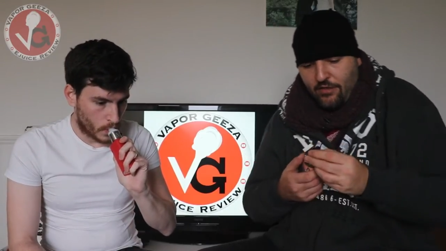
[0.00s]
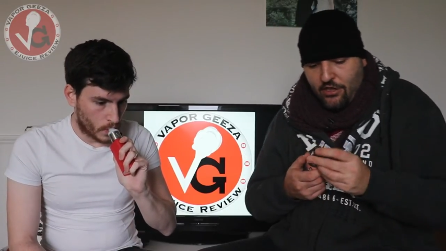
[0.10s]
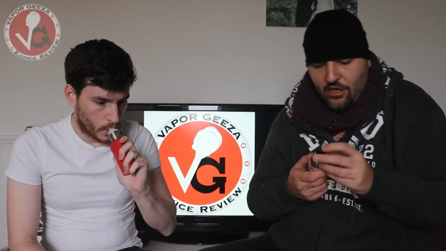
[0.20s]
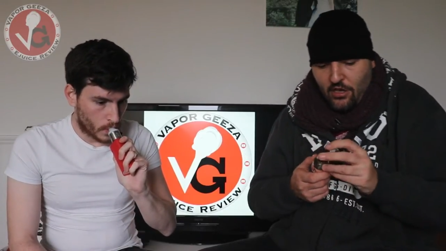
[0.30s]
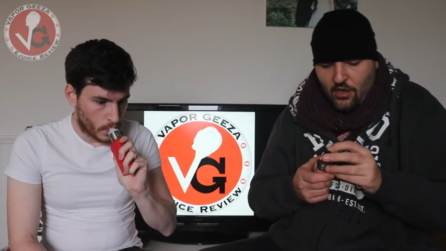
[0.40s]

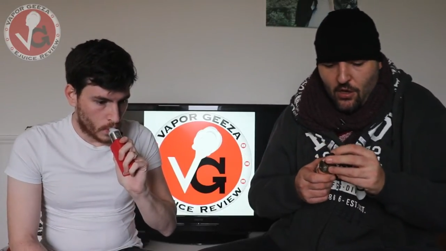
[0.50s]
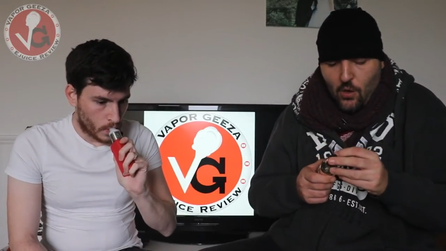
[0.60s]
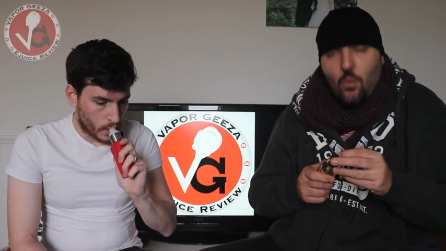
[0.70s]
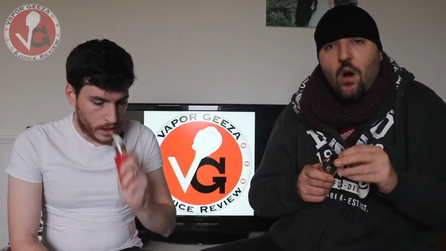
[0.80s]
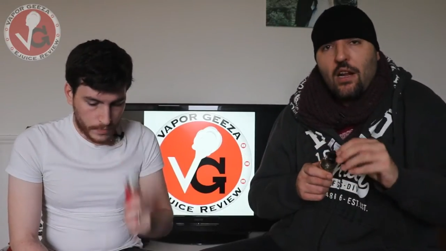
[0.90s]
Speaker 1: Thrasher.
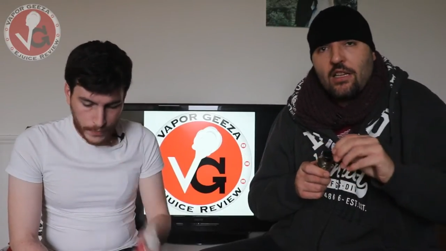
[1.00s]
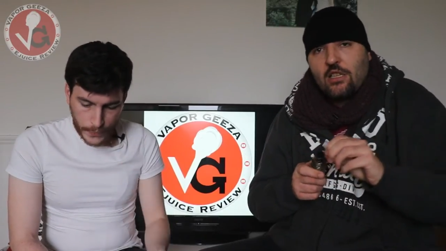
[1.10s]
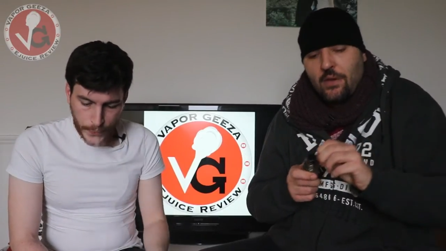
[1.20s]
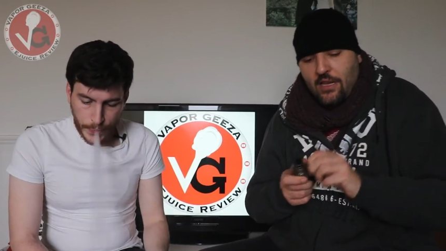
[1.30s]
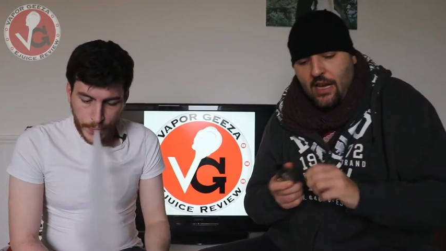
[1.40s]
While he's
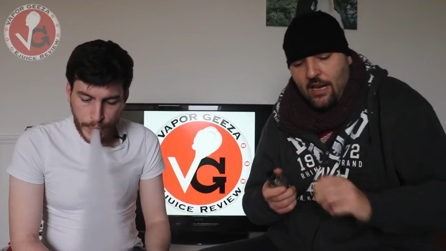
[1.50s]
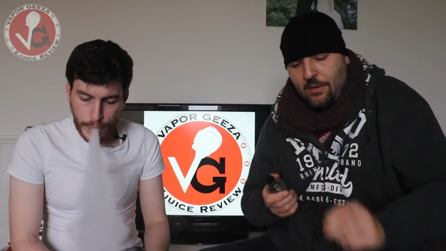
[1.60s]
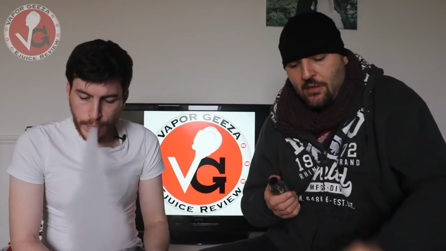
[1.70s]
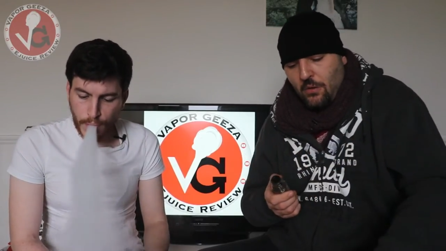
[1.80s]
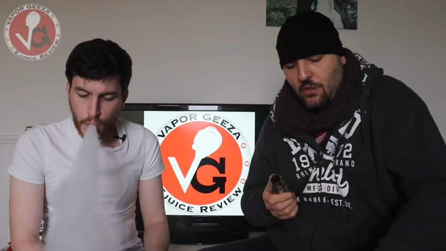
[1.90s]
doing that, let me
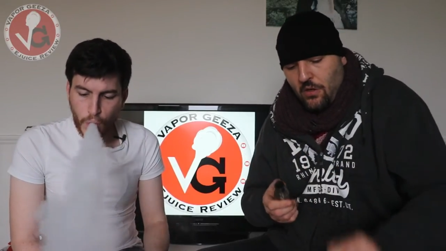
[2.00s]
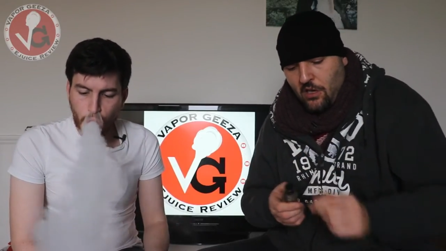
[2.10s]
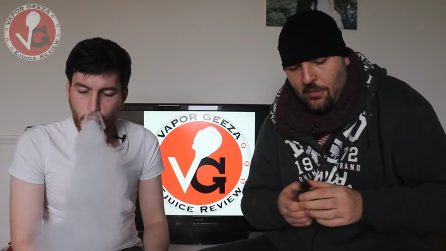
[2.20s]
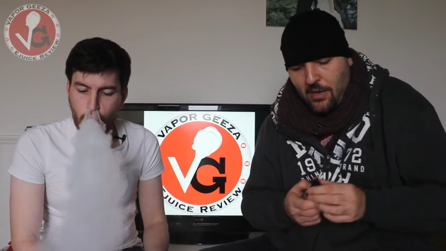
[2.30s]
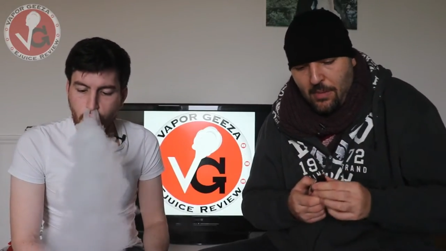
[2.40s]
talk to you a
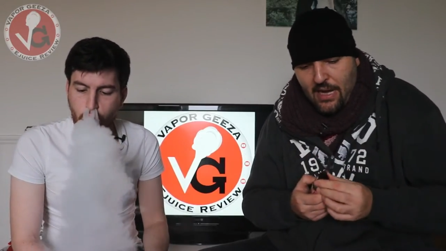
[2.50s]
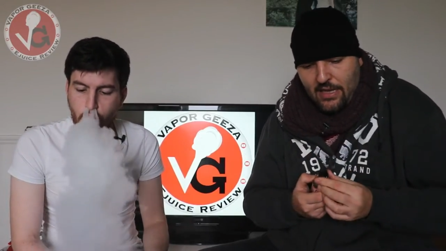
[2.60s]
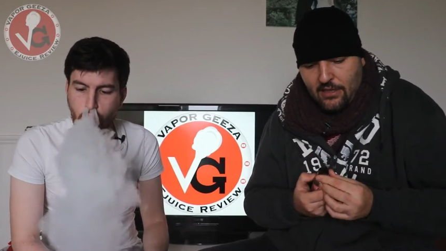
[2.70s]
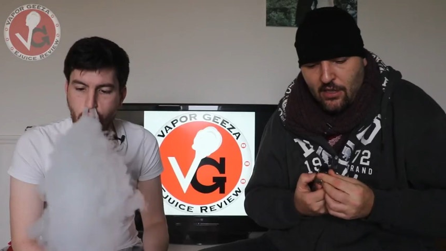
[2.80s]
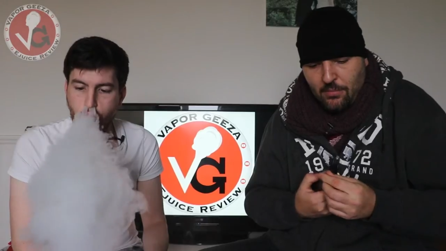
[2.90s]
little bit about
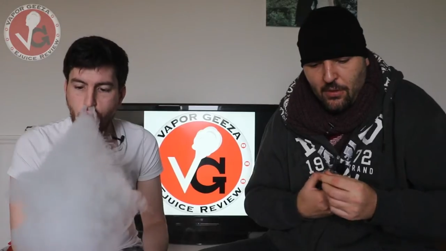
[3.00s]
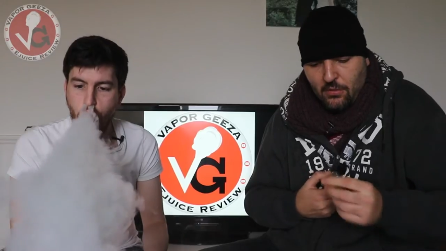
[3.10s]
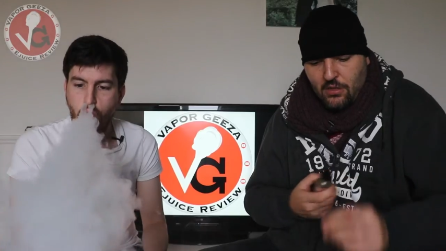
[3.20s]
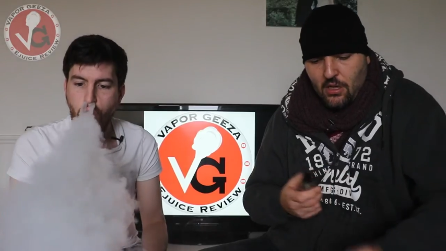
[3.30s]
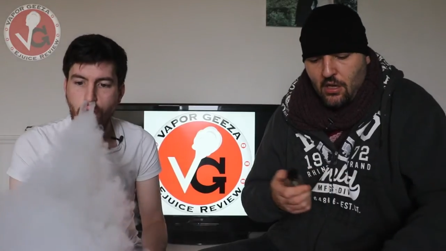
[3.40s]
these tea
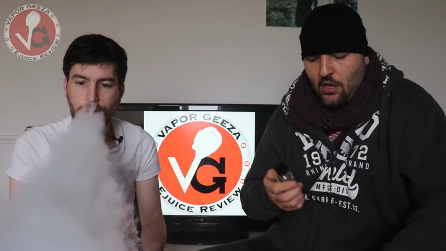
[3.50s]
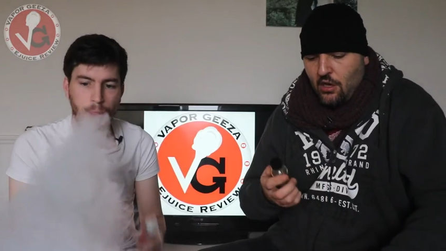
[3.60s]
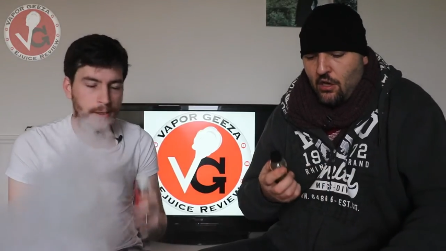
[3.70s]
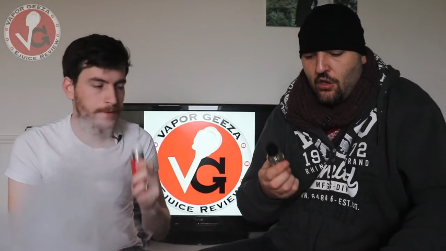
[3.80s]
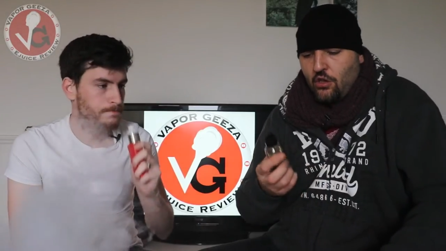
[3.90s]
bottles.
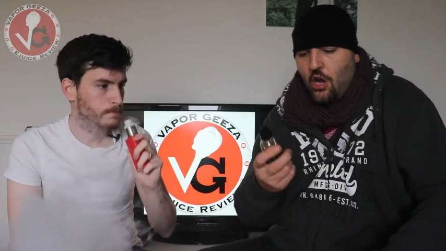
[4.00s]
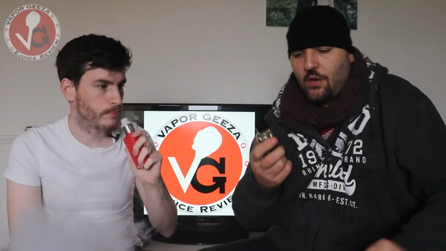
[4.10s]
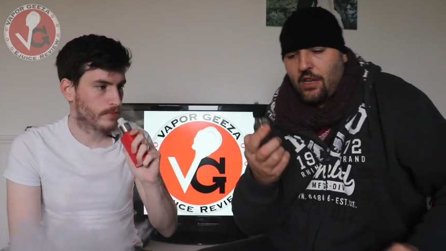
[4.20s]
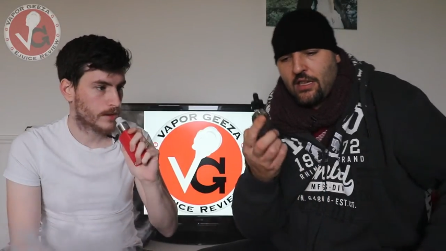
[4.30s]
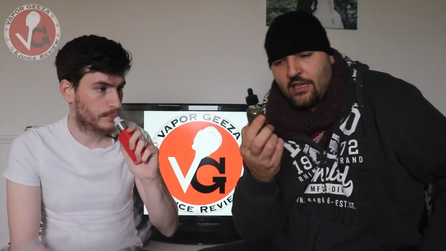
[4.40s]
Not
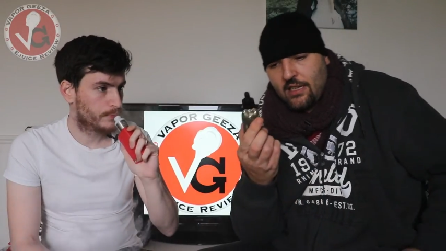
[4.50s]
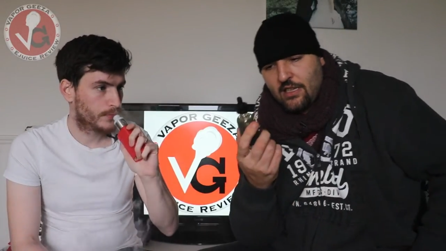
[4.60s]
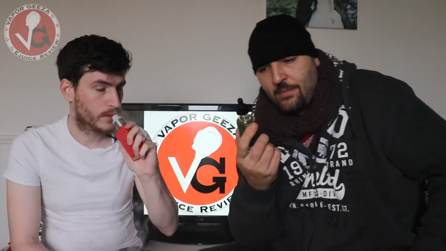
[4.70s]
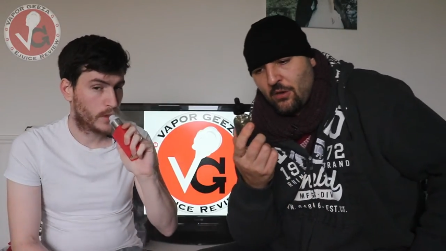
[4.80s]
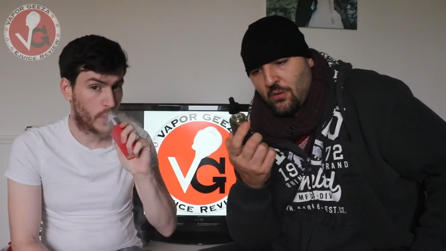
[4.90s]
only are they
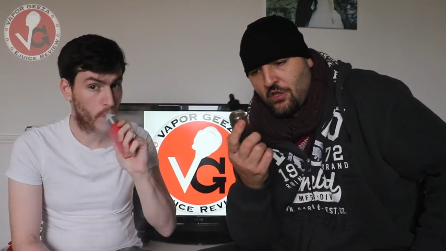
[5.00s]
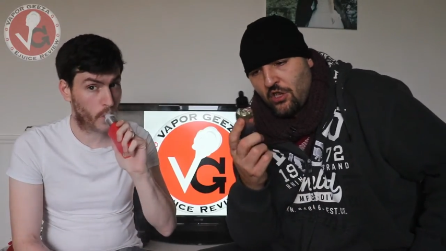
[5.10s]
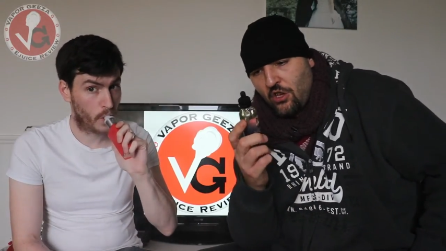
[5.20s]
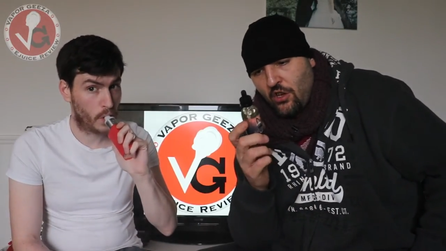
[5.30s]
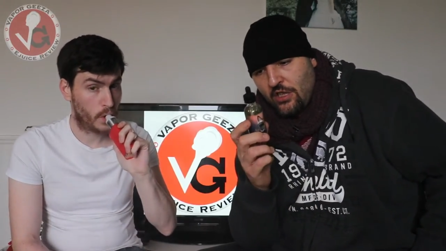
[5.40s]
60 mils, which is a
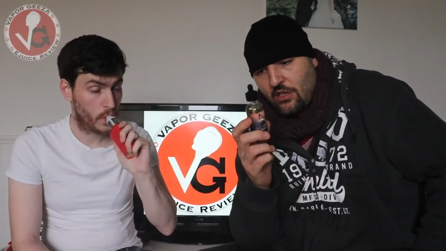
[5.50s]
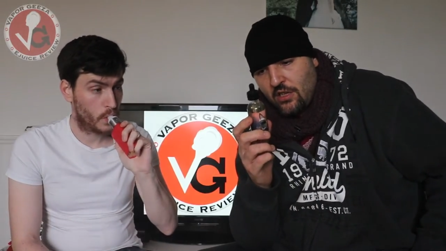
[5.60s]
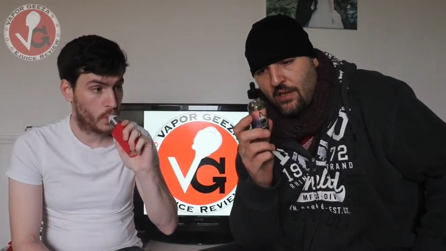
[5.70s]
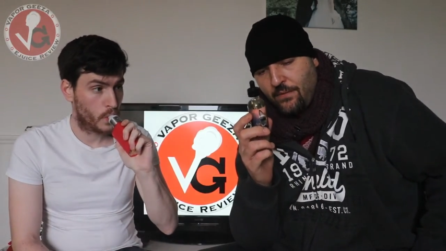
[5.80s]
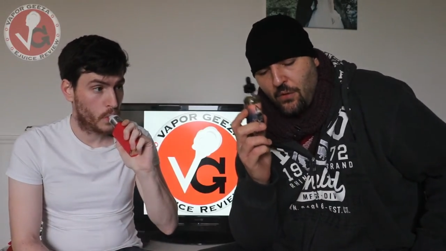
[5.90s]
nice size,
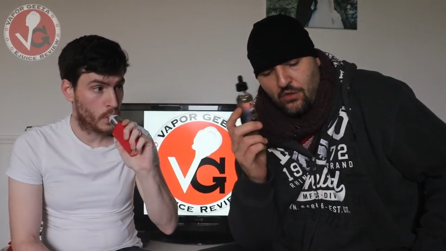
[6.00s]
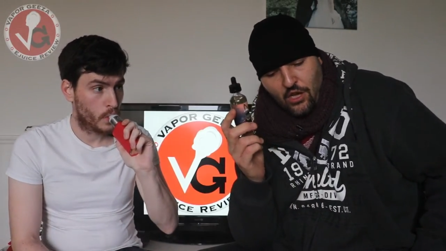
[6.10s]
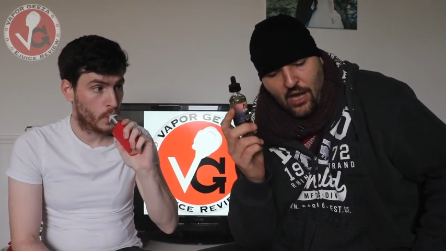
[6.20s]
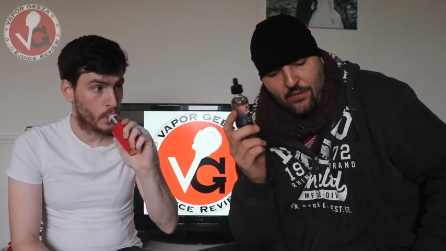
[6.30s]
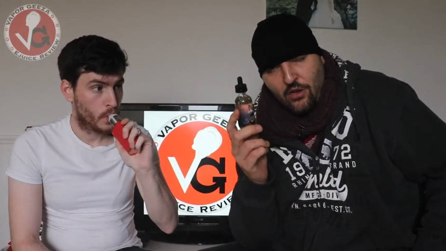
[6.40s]
unfortunately I
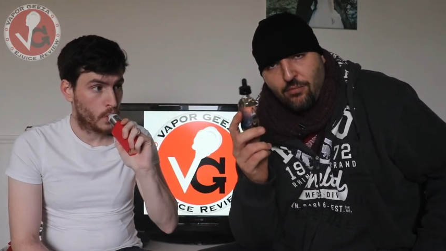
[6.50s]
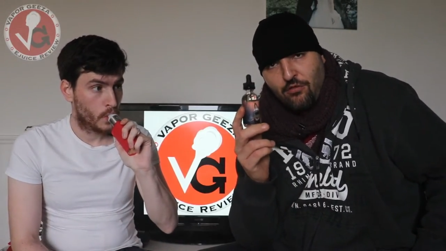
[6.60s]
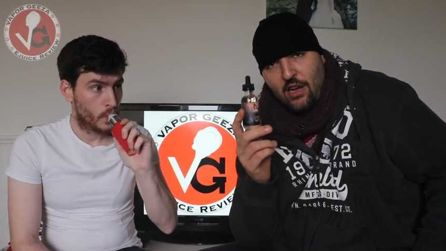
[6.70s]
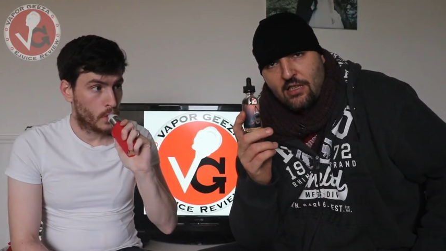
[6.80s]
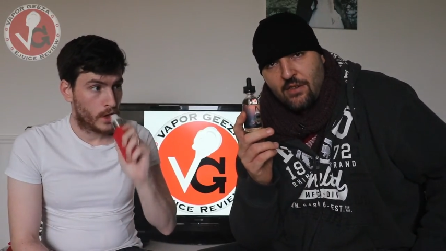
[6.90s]
haven't got the
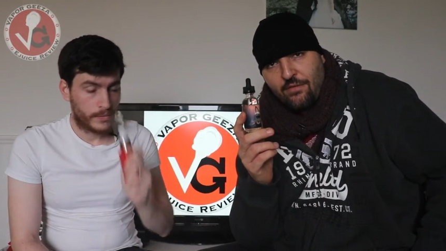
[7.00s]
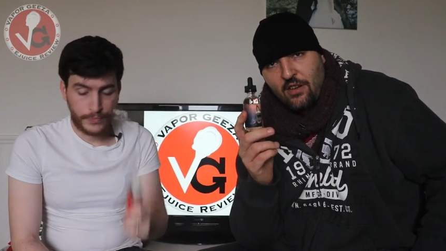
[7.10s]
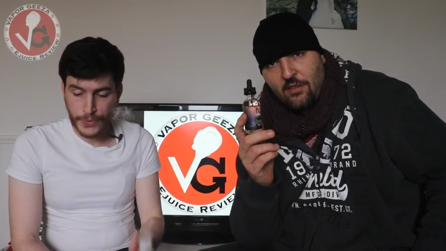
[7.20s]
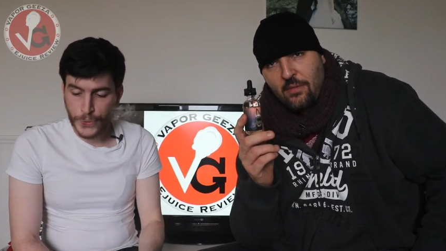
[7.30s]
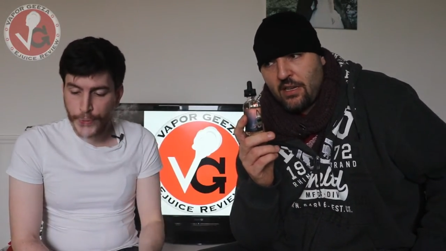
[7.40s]
pricing in
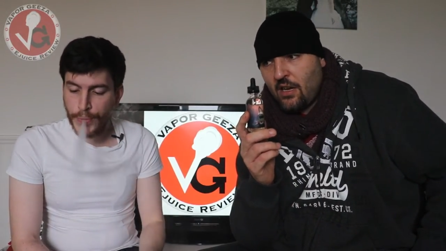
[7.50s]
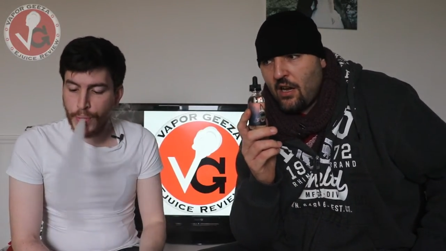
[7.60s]
front of me. I